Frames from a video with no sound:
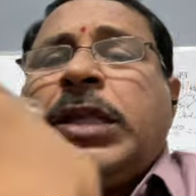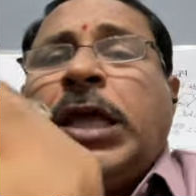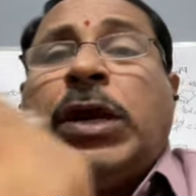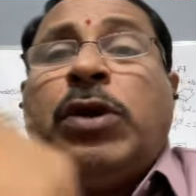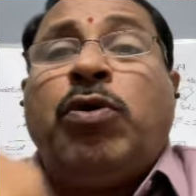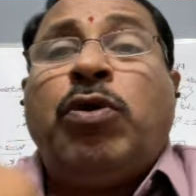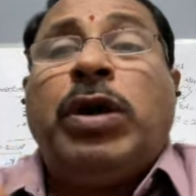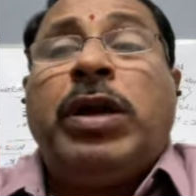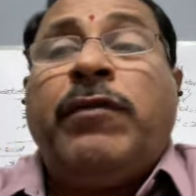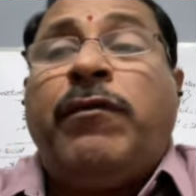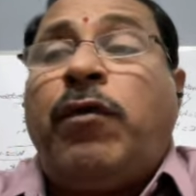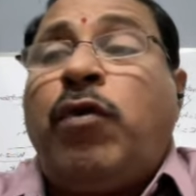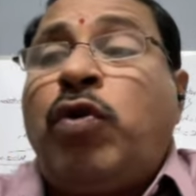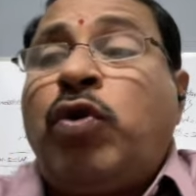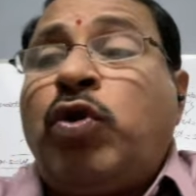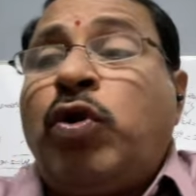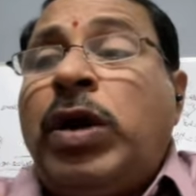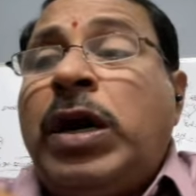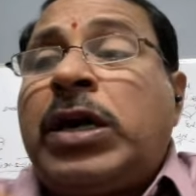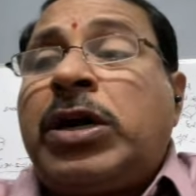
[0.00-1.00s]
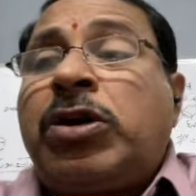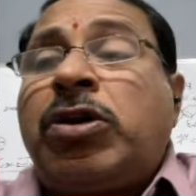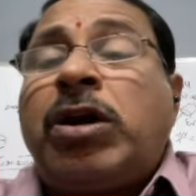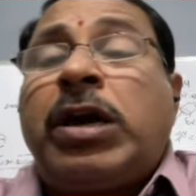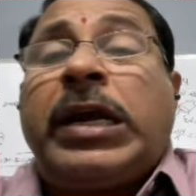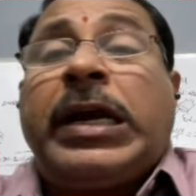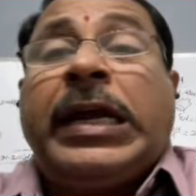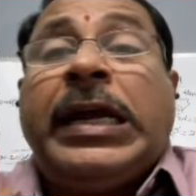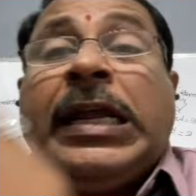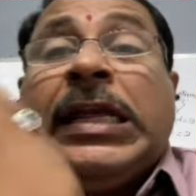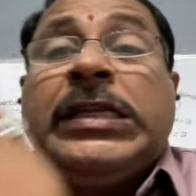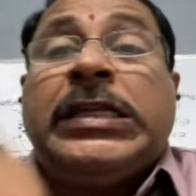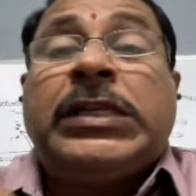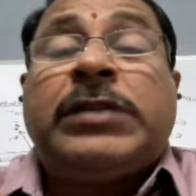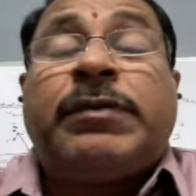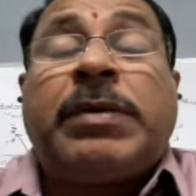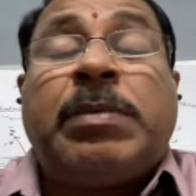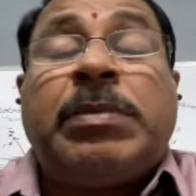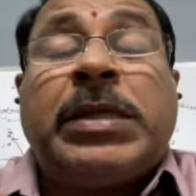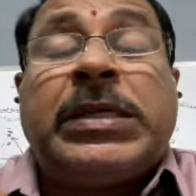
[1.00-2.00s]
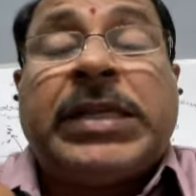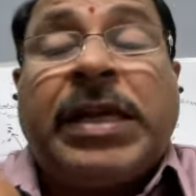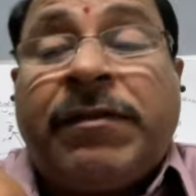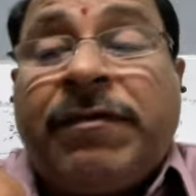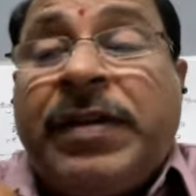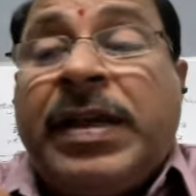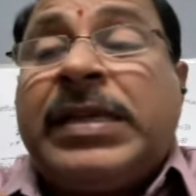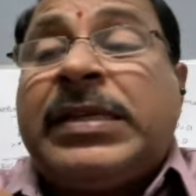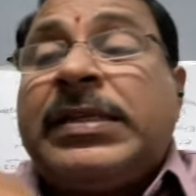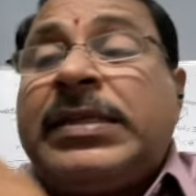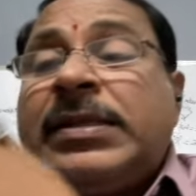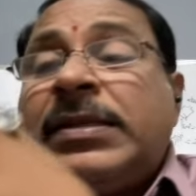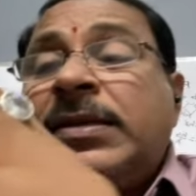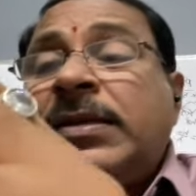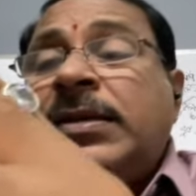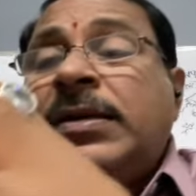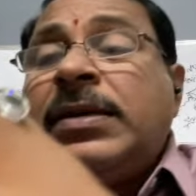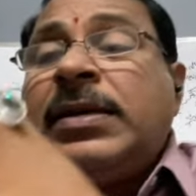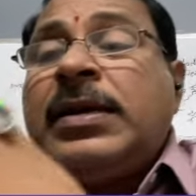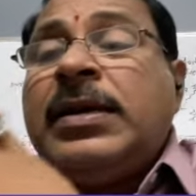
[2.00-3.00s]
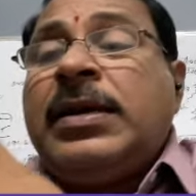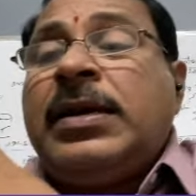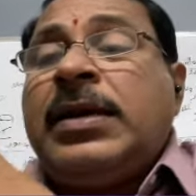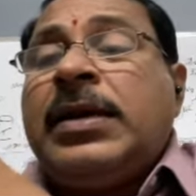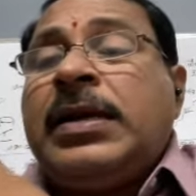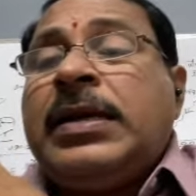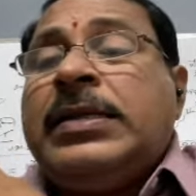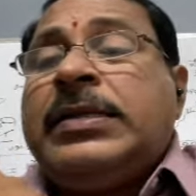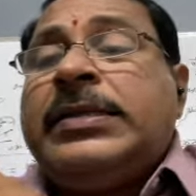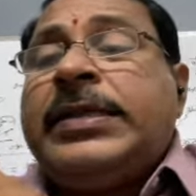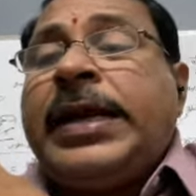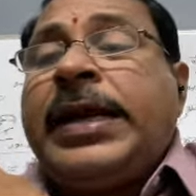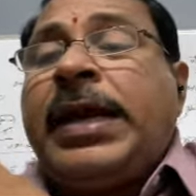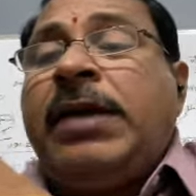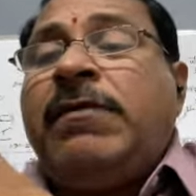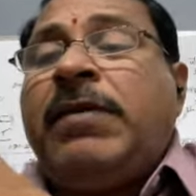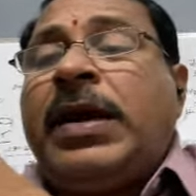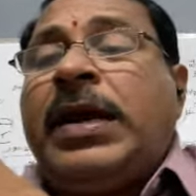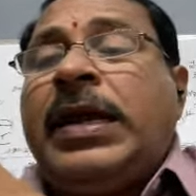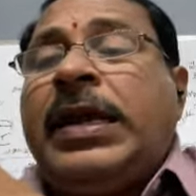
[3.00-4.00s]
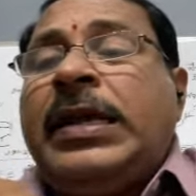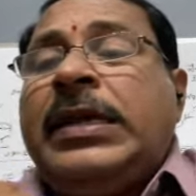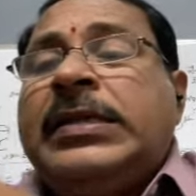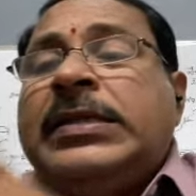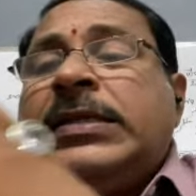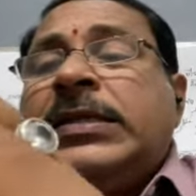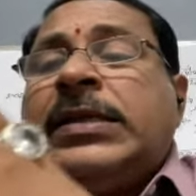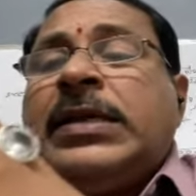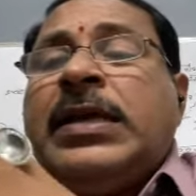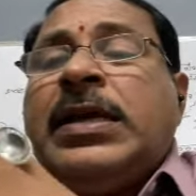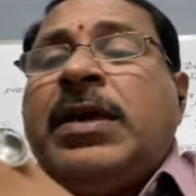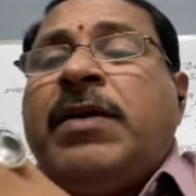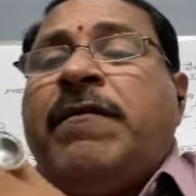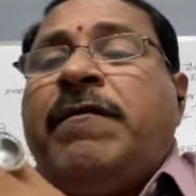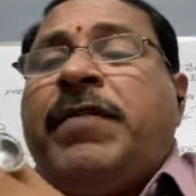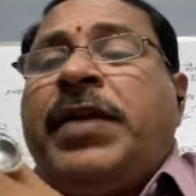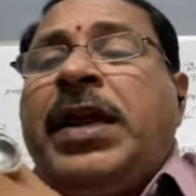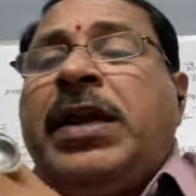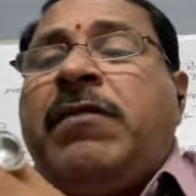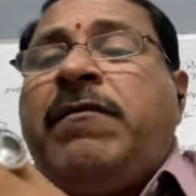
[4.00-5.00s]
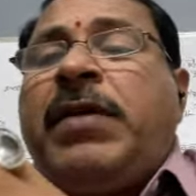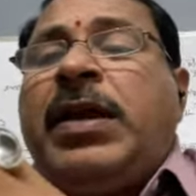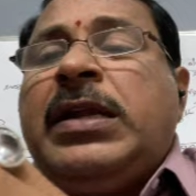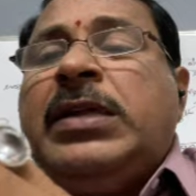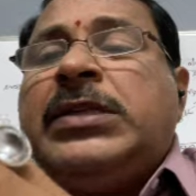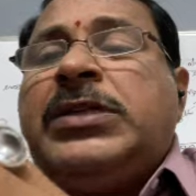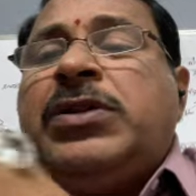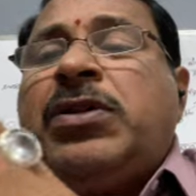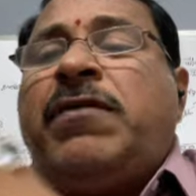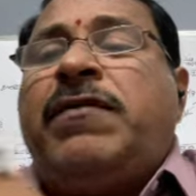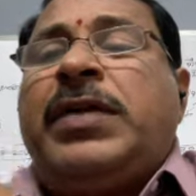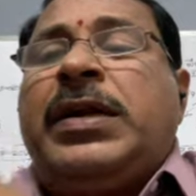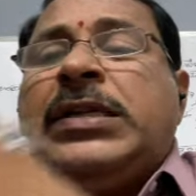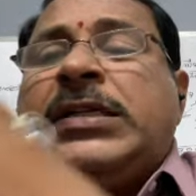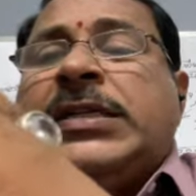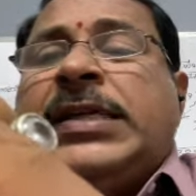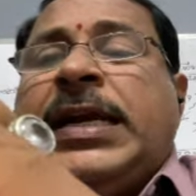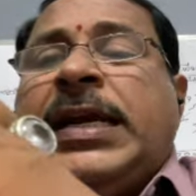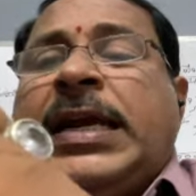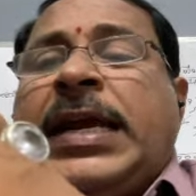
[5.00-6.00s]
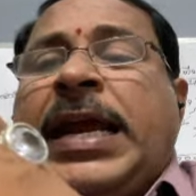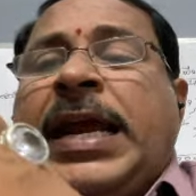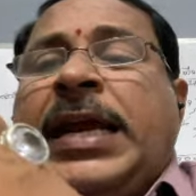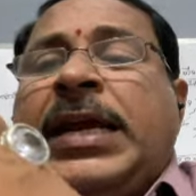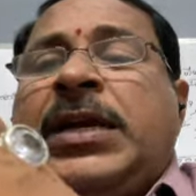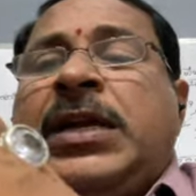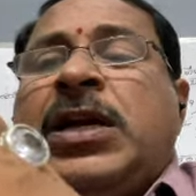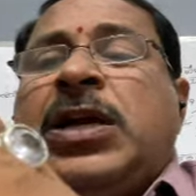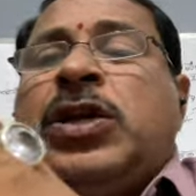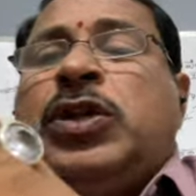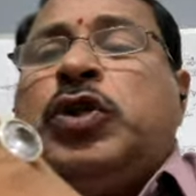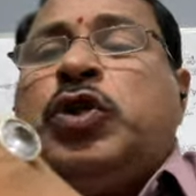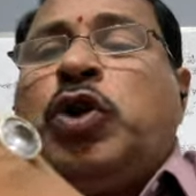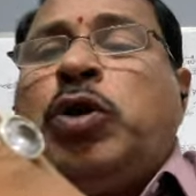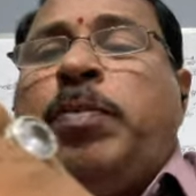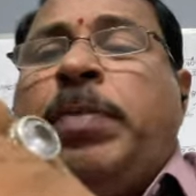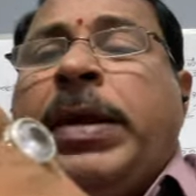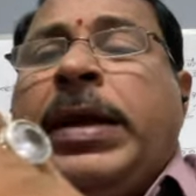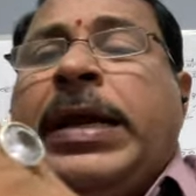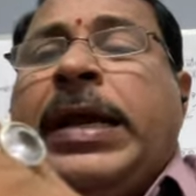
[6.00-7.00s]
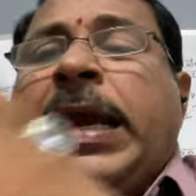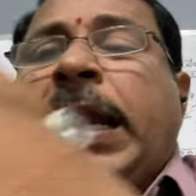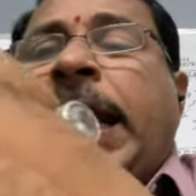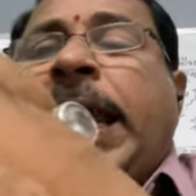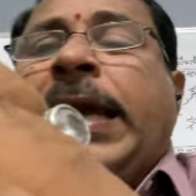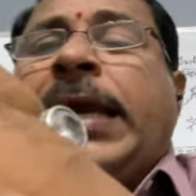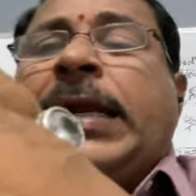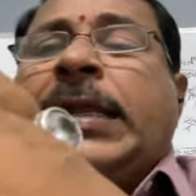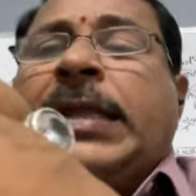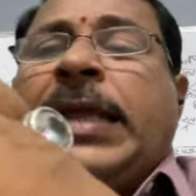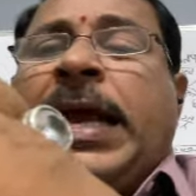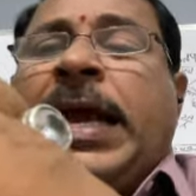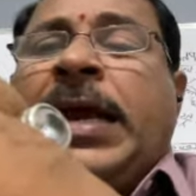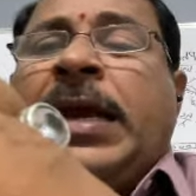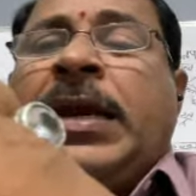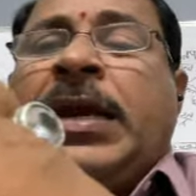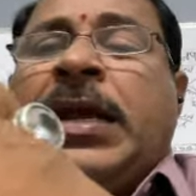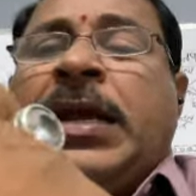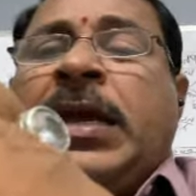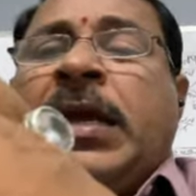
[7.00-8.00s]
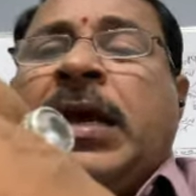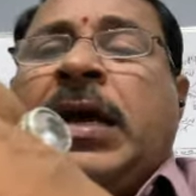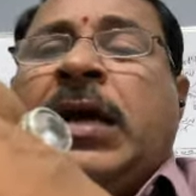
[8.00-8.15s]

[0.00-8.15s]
Then only photoelectron releases from the surface. Second one is frequency of incident light should be greater than